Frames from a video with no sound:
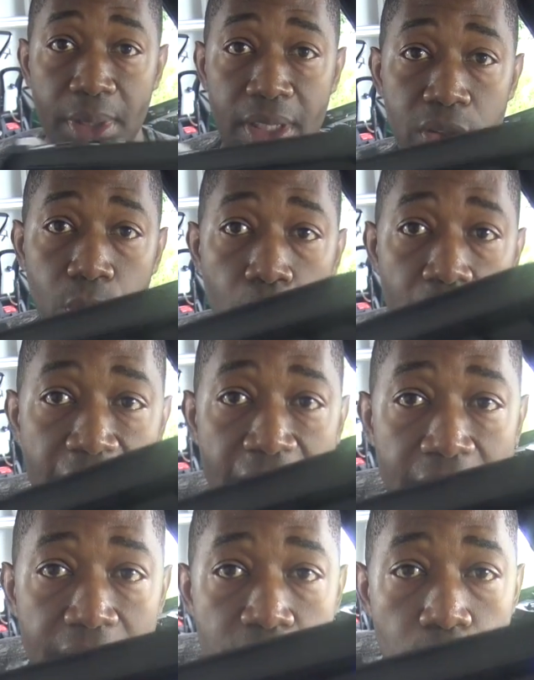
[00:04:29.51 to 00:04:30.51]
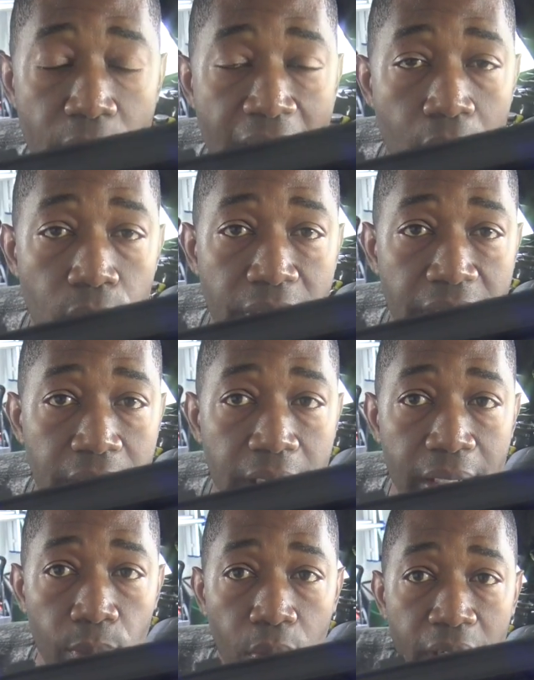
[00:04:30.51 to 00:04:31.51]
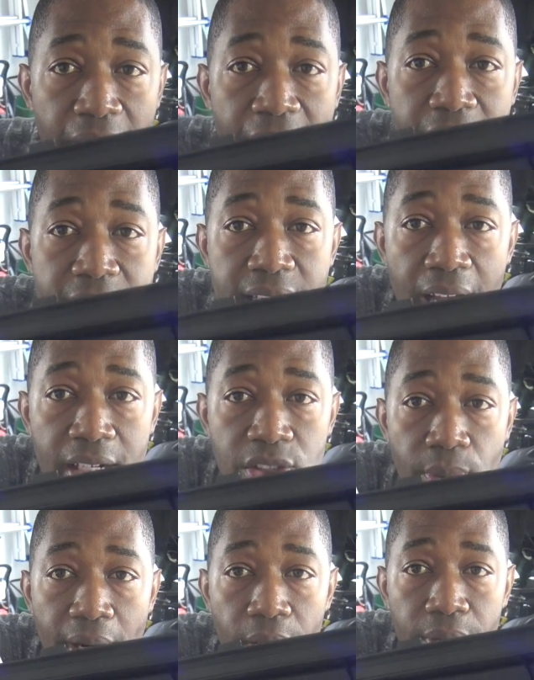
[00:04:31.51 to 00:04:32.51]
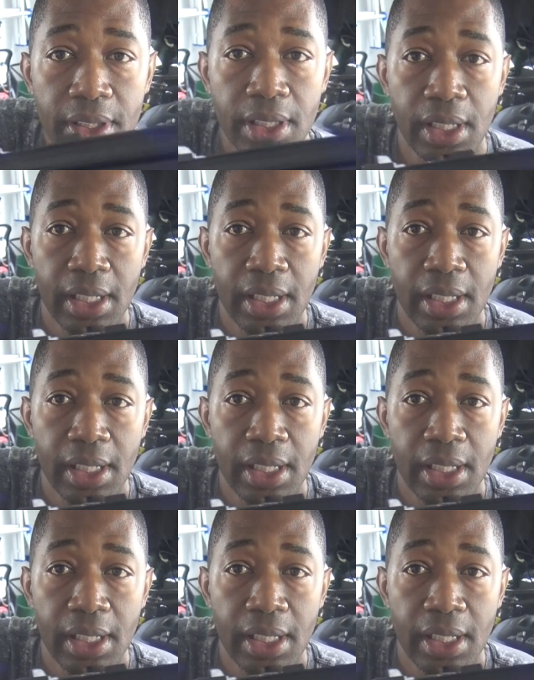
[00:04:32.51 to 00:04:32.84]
because one end is rounded and one end is not as rounded.